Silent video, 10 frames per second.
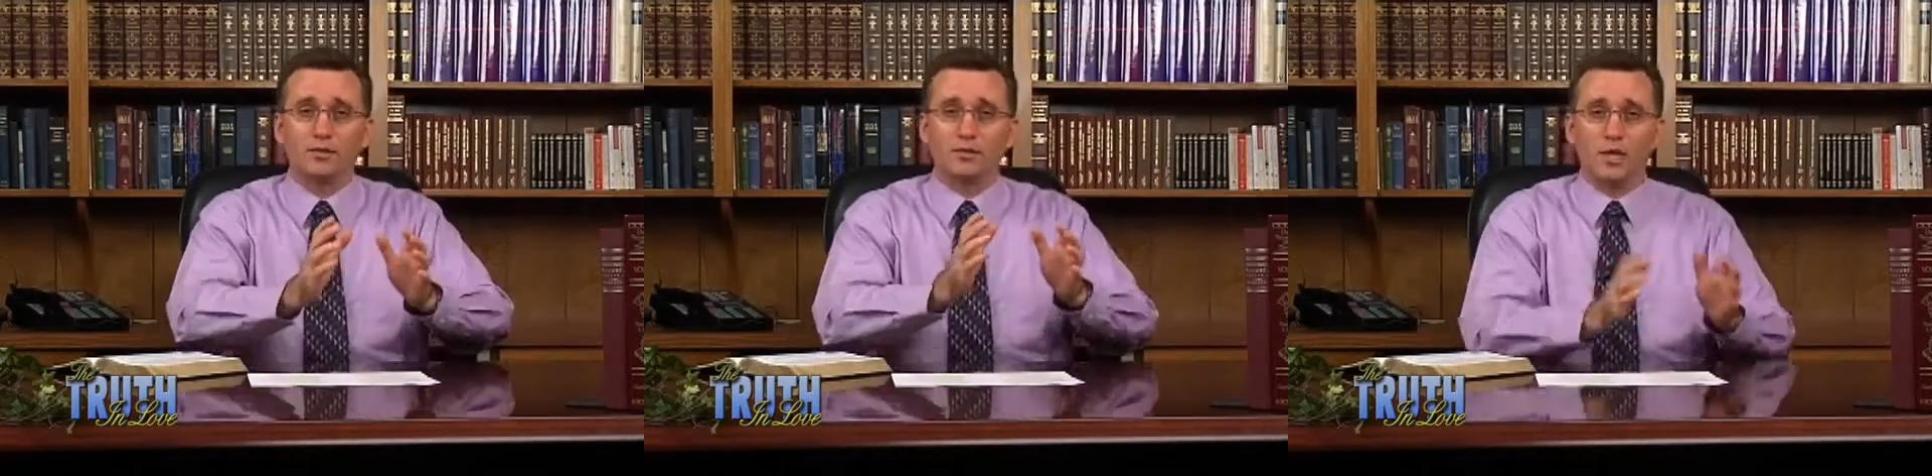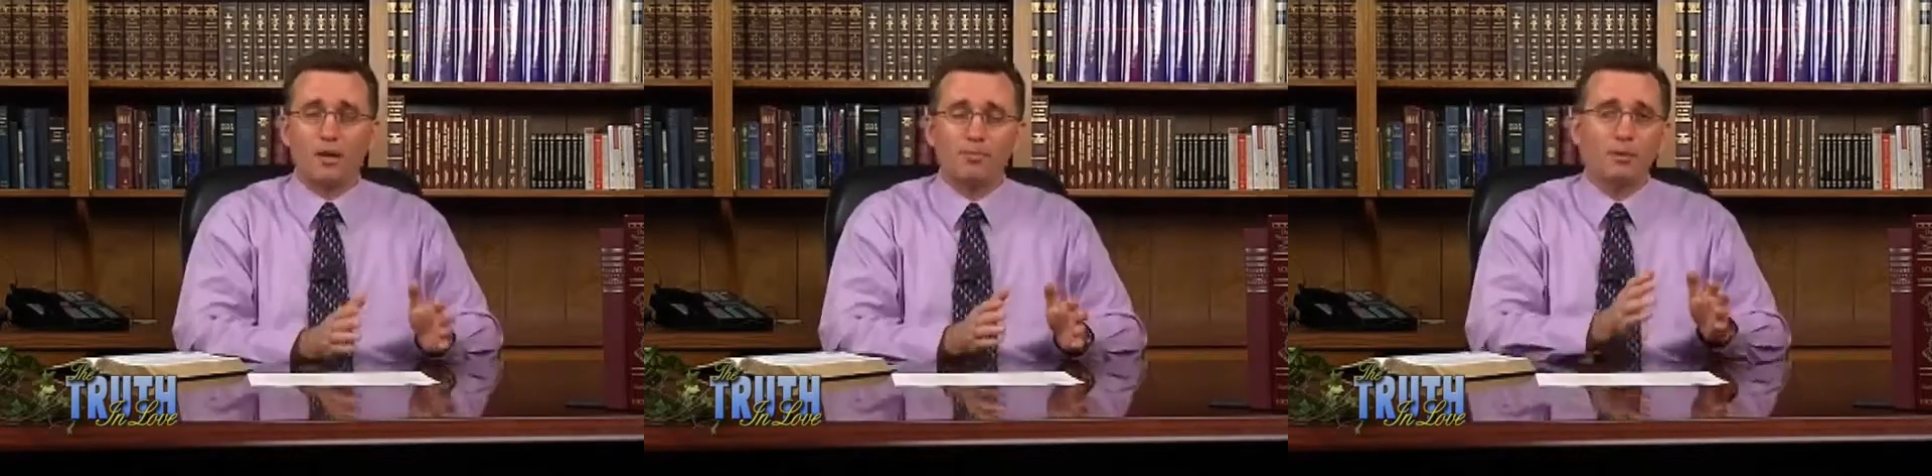
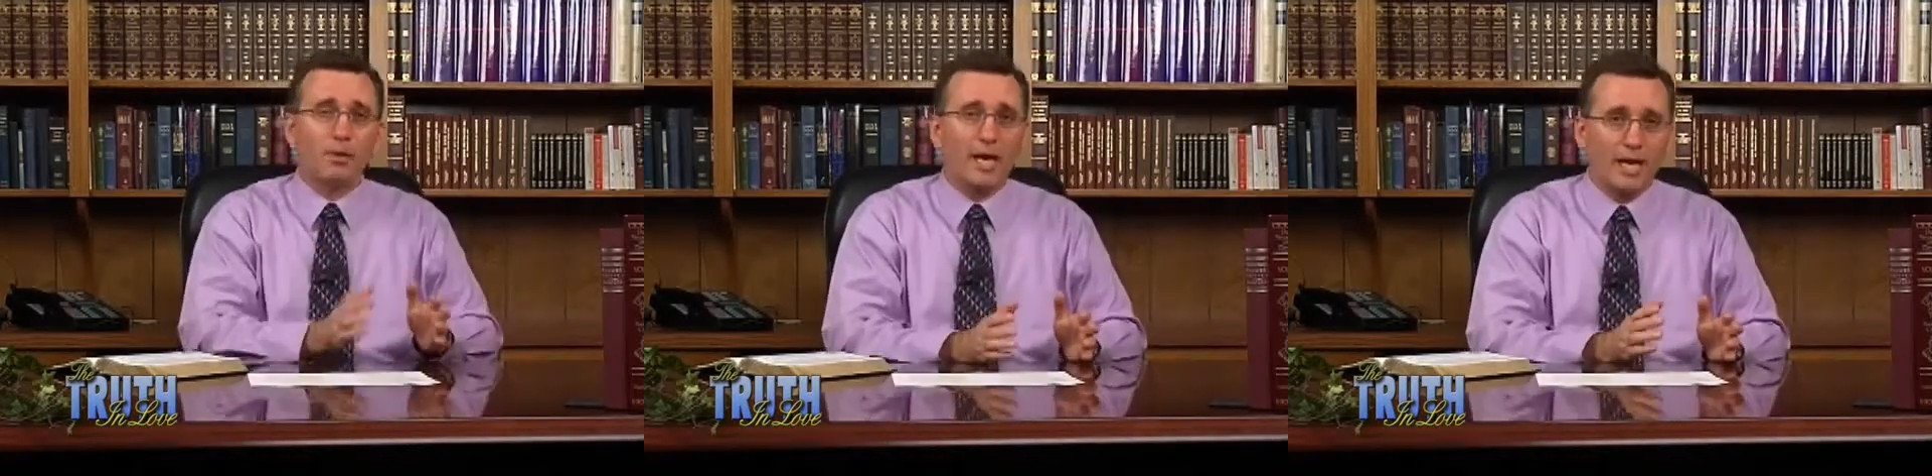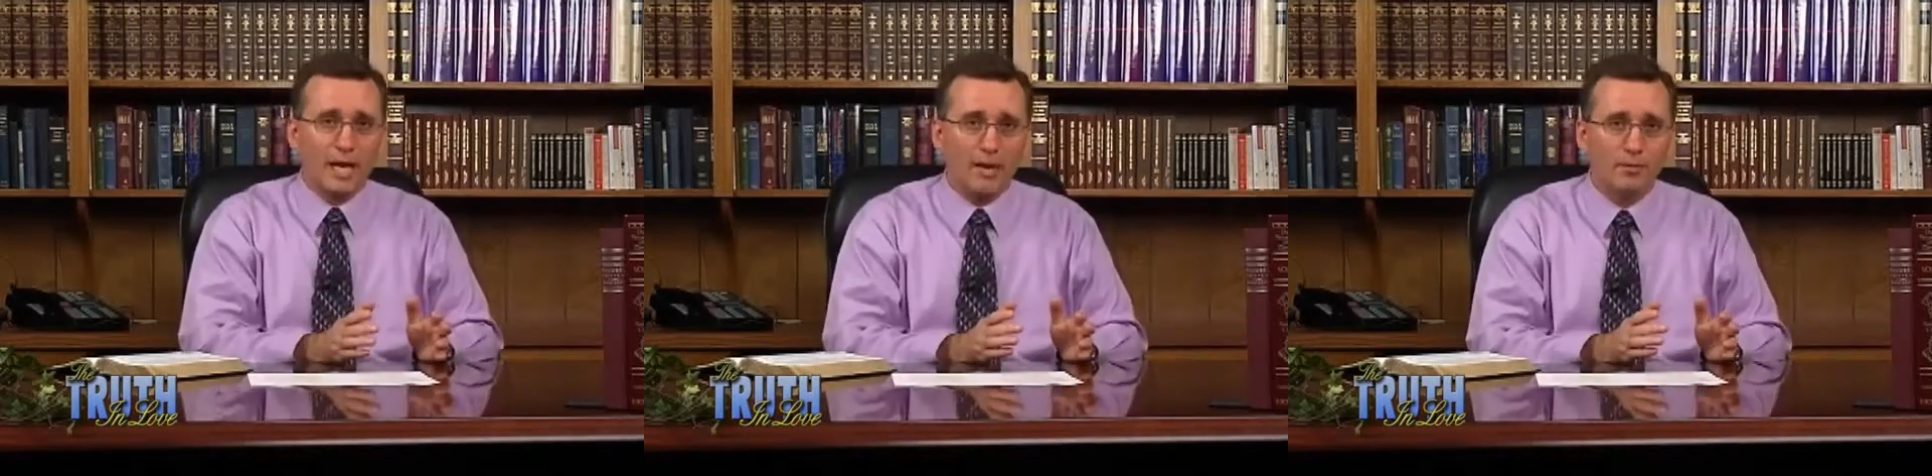stopping
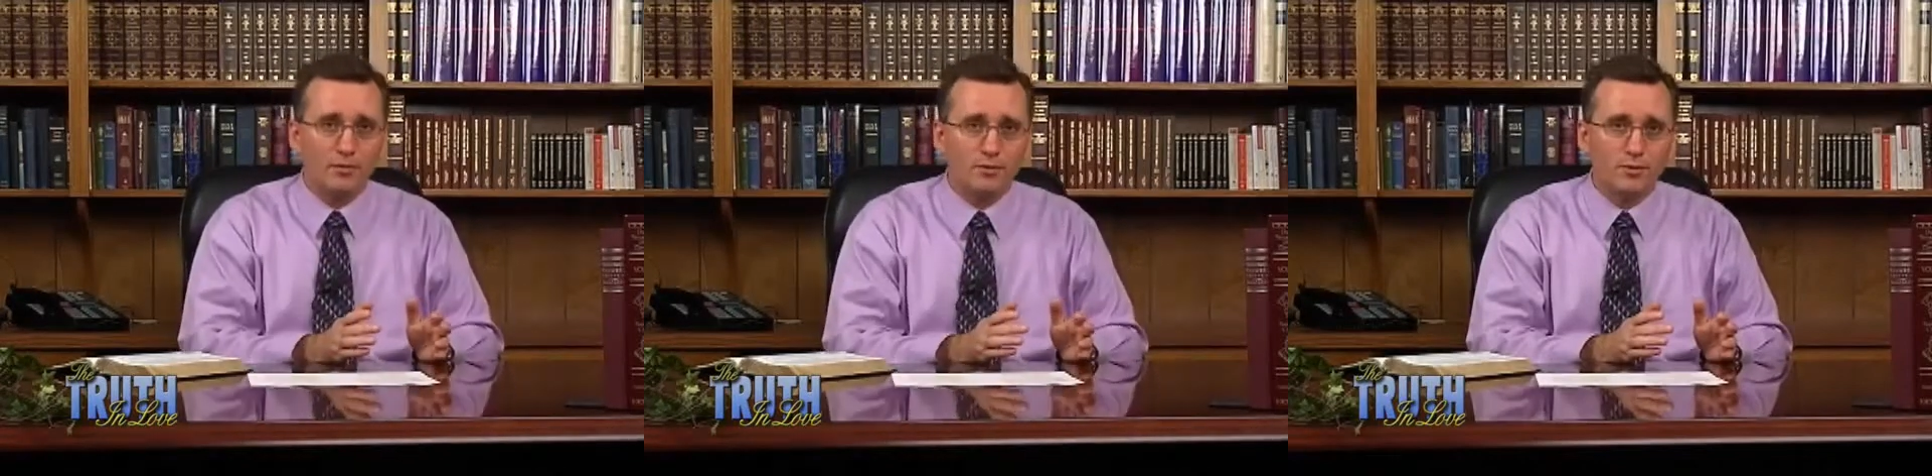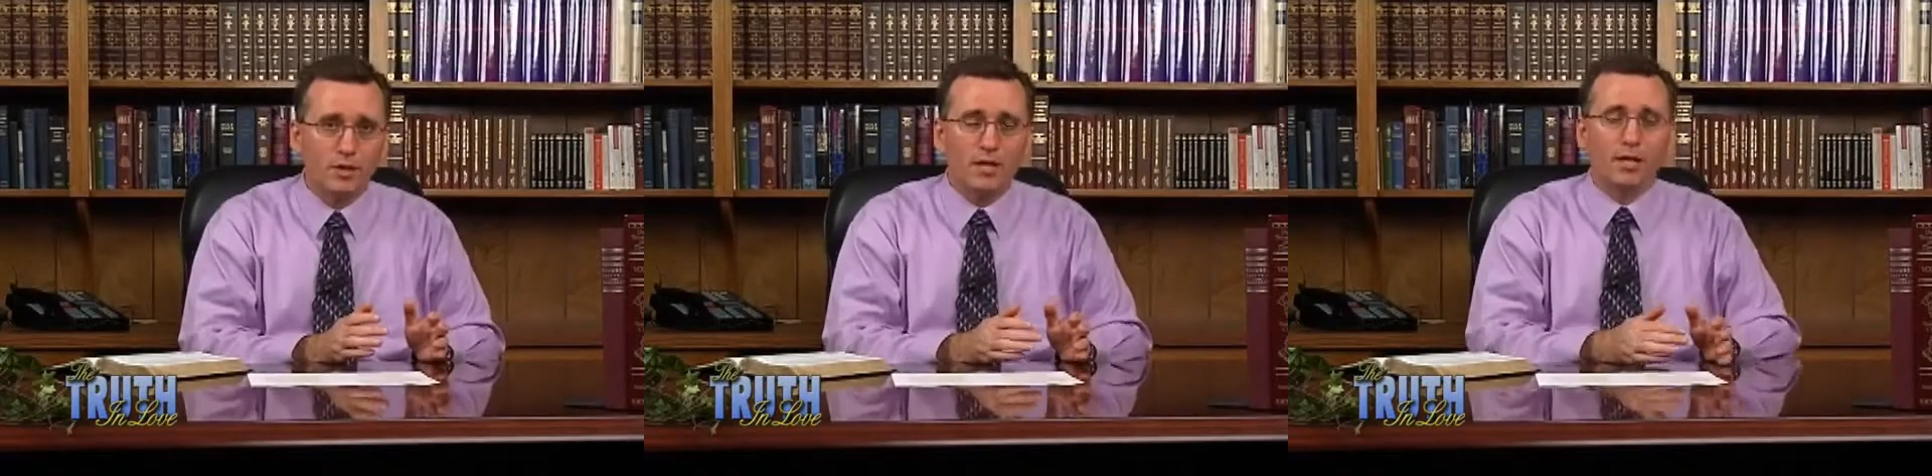bad habits